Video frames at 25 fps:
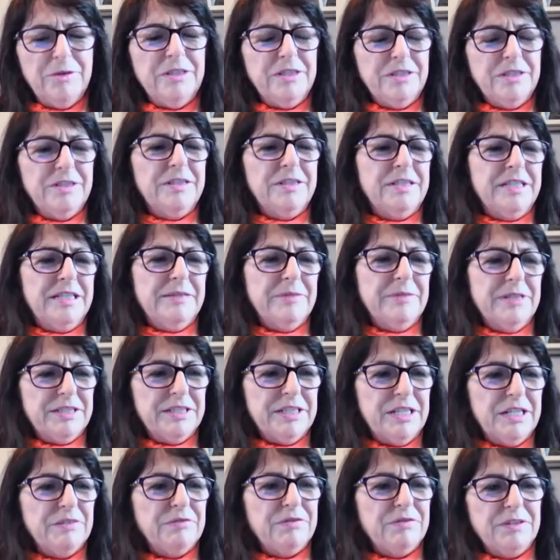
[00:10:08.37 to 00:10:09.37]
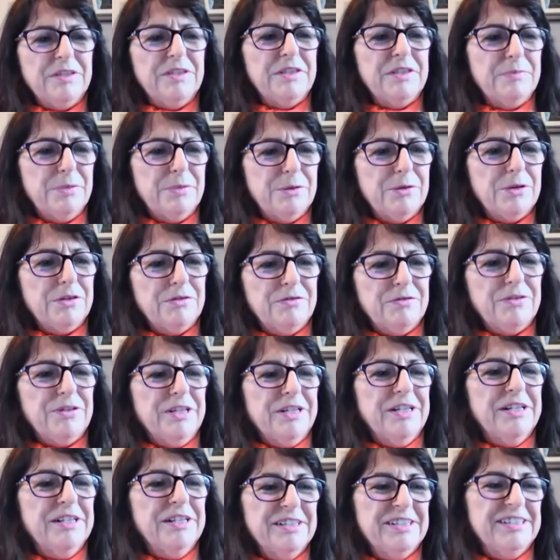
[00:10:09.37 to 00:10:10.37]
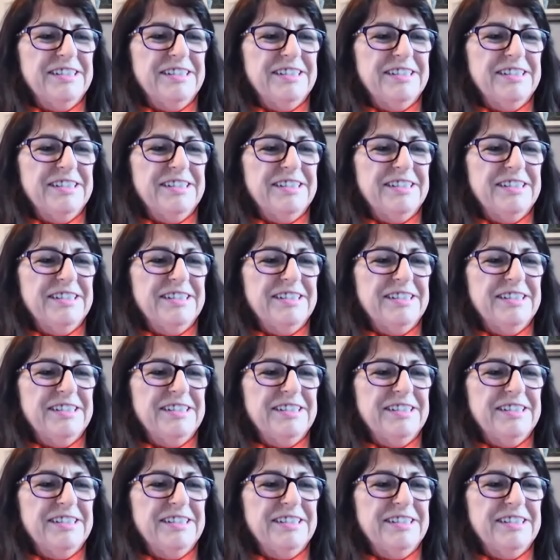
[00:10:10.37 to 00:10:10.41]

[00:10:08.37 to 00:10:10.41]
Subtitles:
into the sea myself and support for you.